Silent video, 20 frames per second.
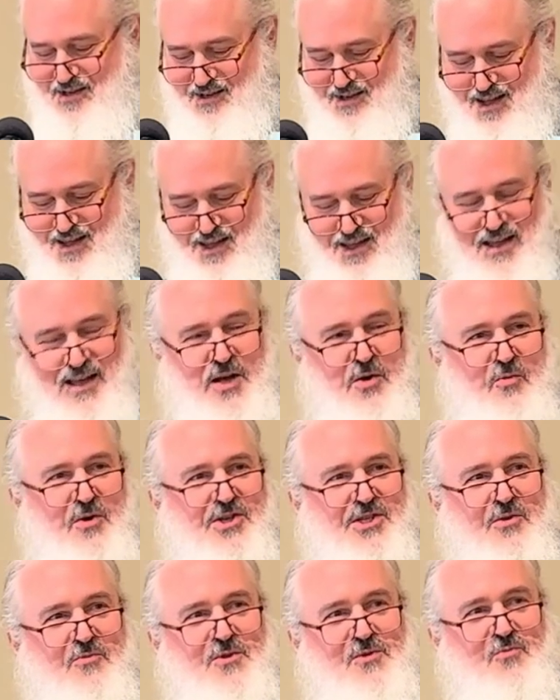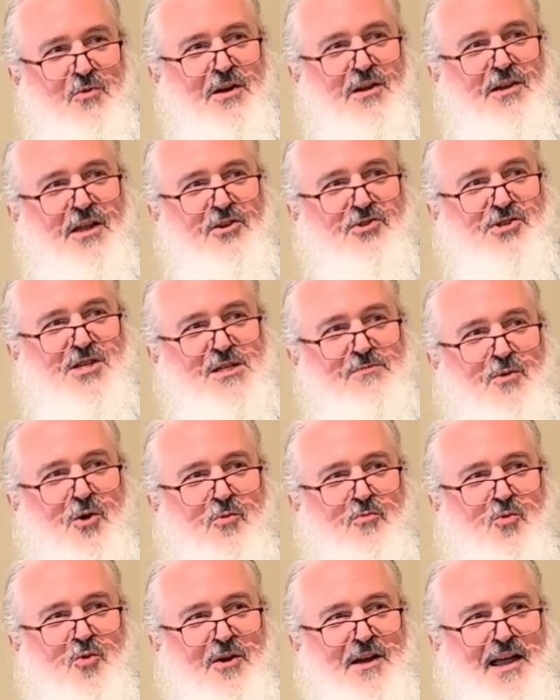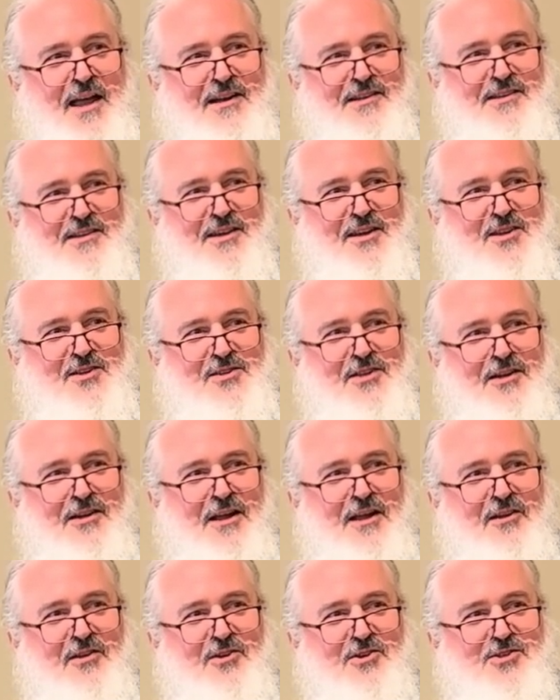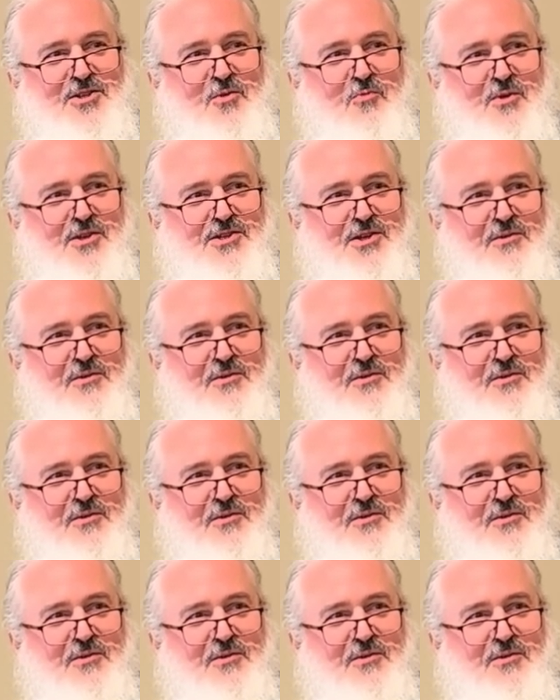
uh, when she was real little, she spoke more Cantonese than English. So when